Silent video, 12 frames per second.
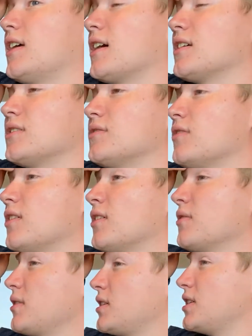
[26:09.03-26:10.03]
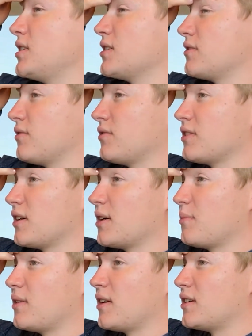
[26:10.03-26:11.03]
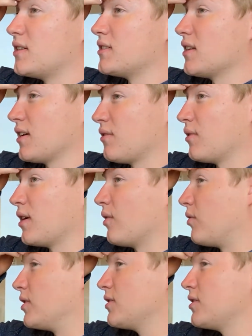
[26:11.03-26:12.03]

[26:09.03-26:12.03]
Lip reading: actually following Jesus full time, and not just like when I want